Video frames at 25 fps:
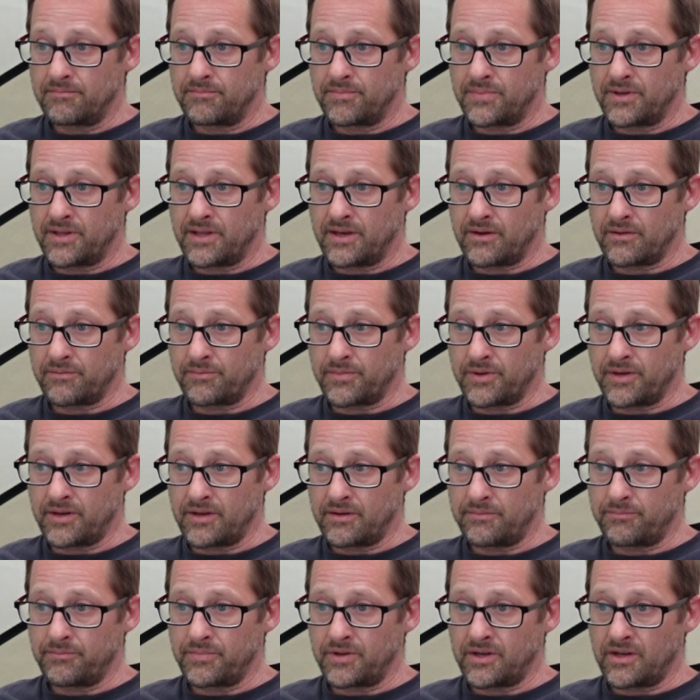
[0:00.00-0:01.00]
But that would be
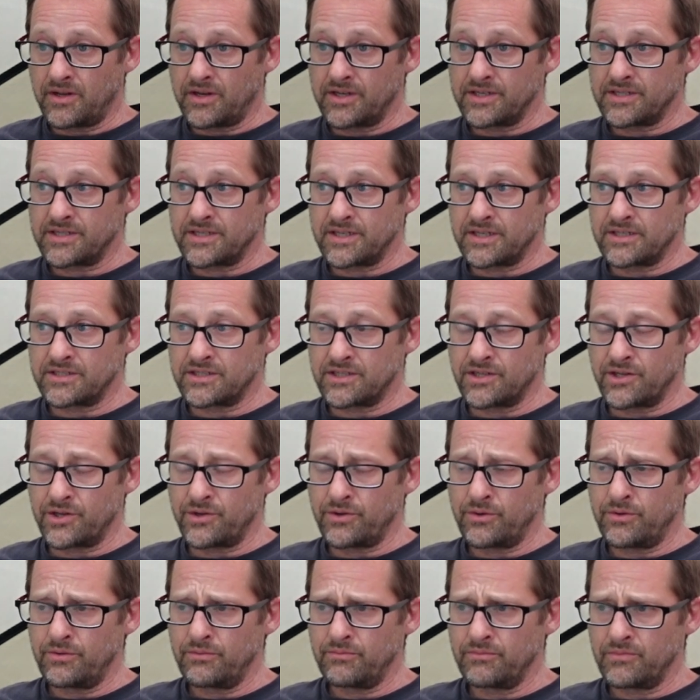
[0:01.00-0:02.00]
a nice thing to
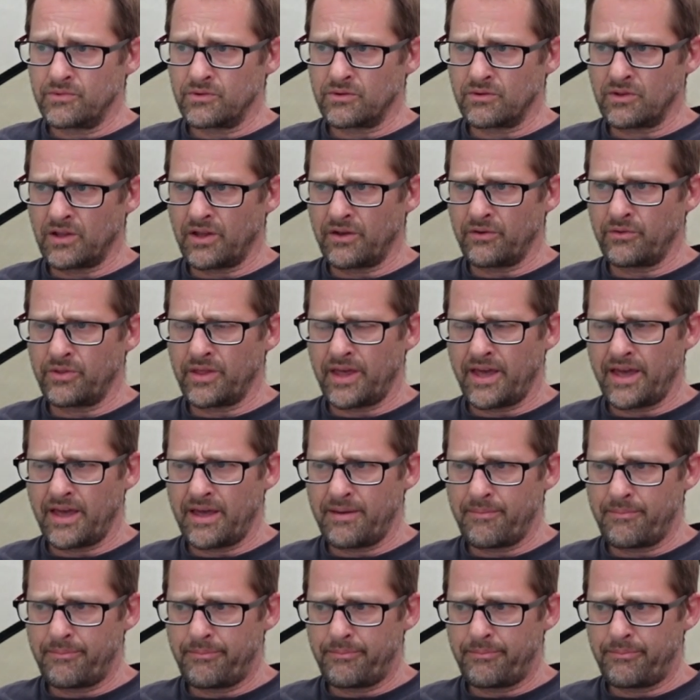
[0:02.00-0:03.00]
do, although they're